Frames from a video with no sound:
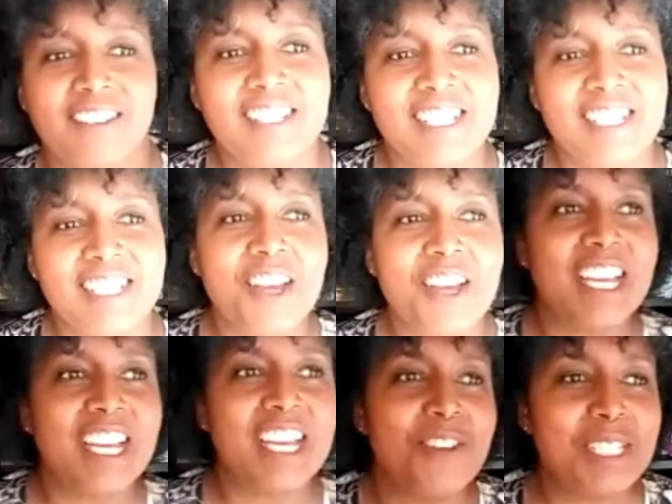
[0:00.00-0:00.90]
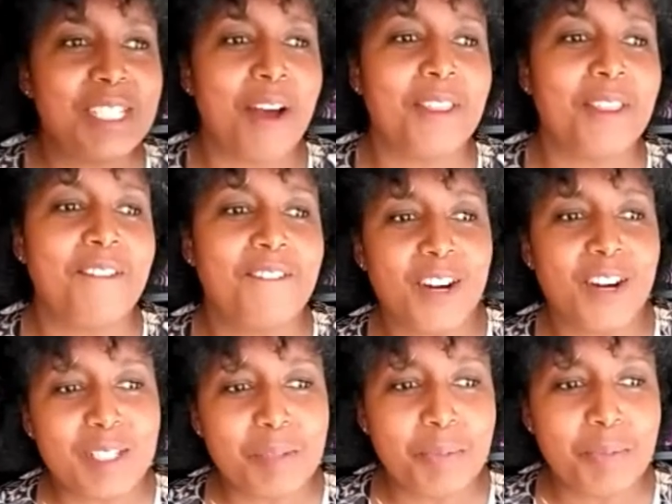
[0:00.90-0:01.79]
so the interesting part, the
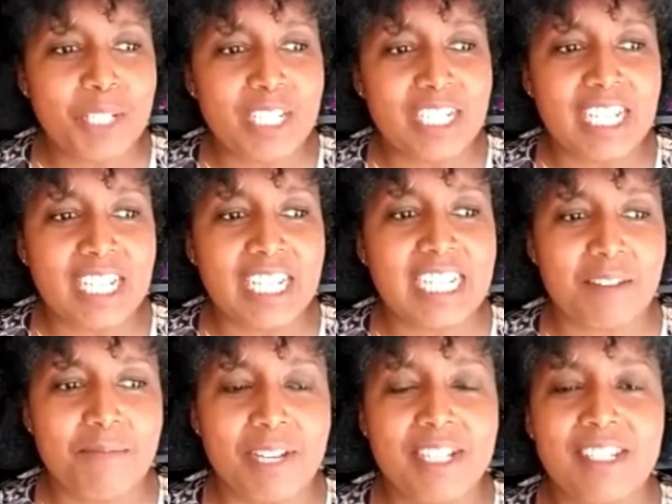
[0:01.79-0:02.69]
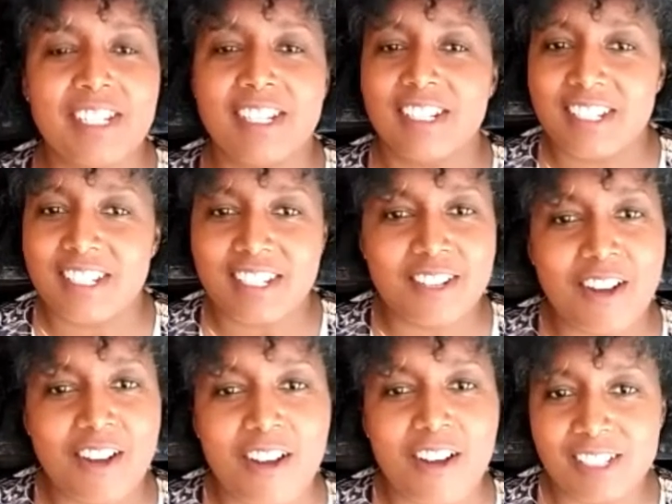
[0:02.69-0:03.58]
first book, as I mentioned, it
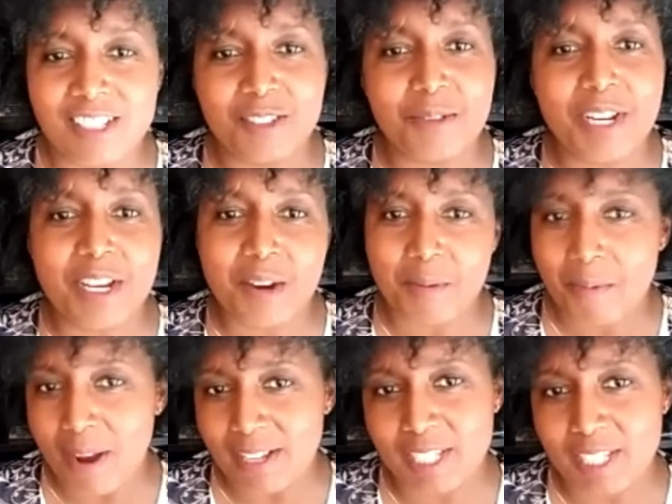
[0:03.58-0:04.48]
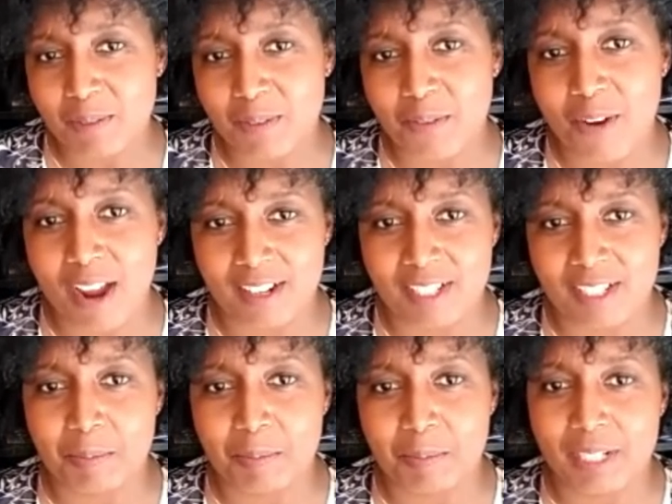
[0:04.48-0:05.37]
was a 3-year process before I
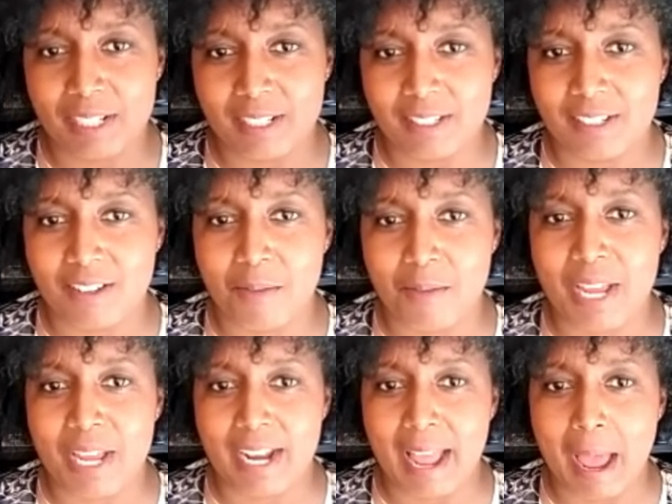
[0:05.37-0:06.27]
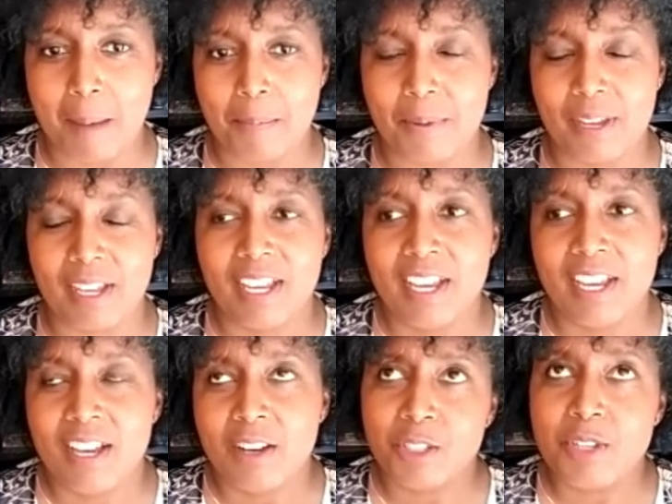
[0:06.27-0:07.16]
actually put it, made it happen.
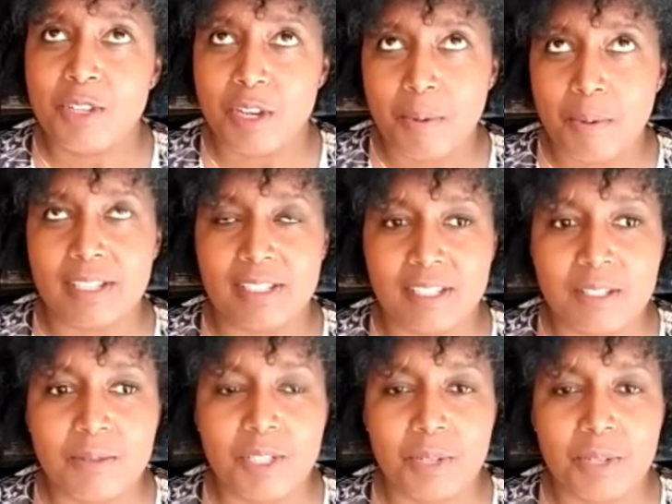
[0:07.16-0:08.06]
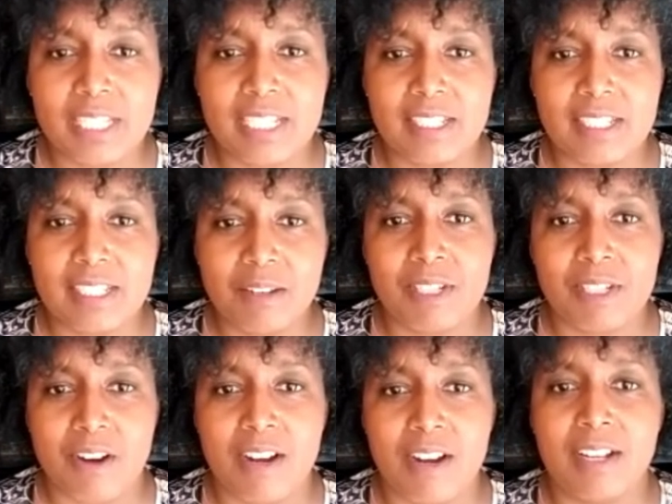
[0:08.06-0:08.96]
2-year process. It was 2016 we
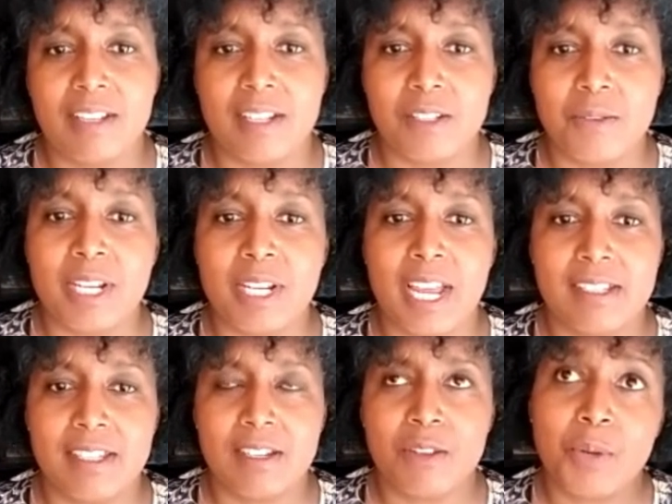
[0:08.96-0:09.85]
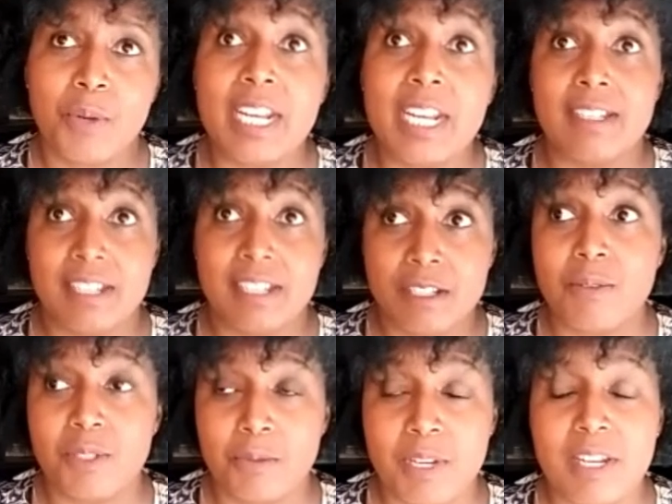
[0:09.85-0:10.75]
started, and then 2019. So it
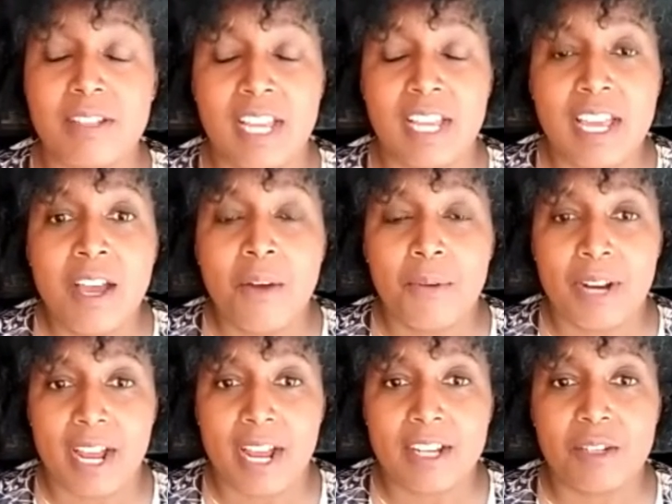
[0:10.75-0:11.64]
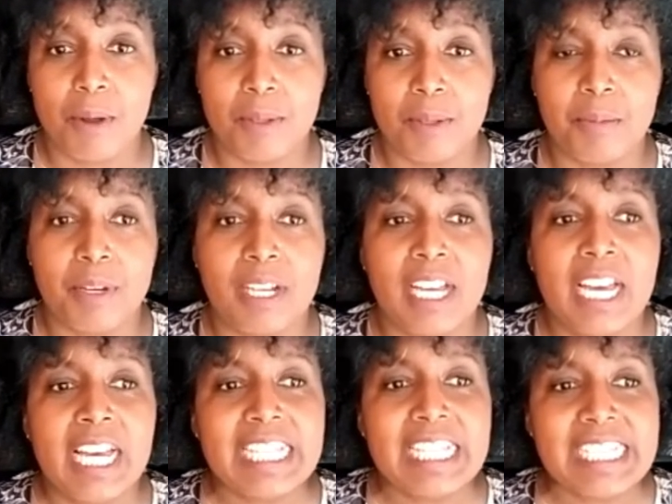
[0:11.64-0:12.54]
was 3 years when I actually wrote the book.
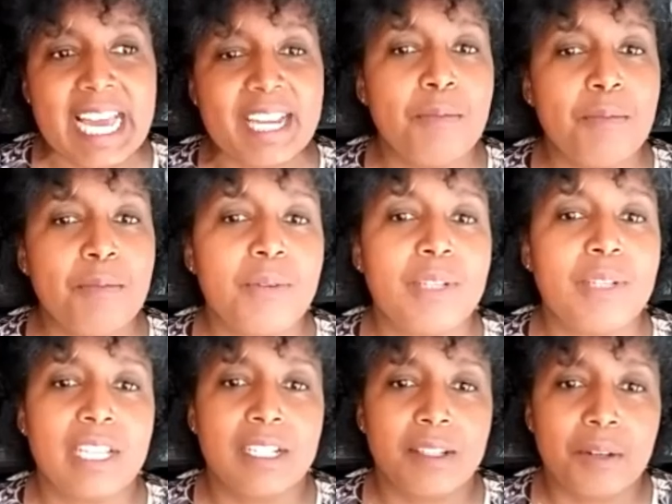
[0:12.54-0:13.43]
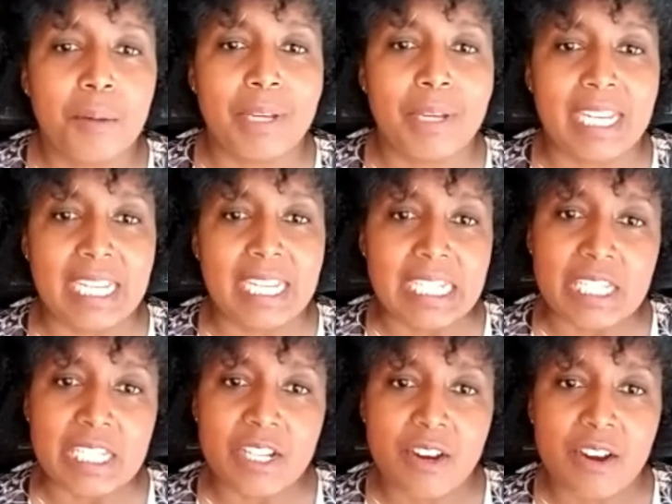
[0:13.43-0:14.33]
The second book was a little bit
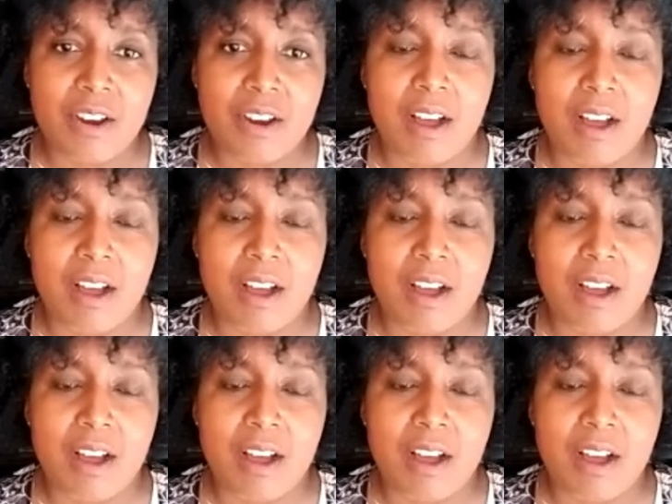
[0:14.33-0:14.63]
easier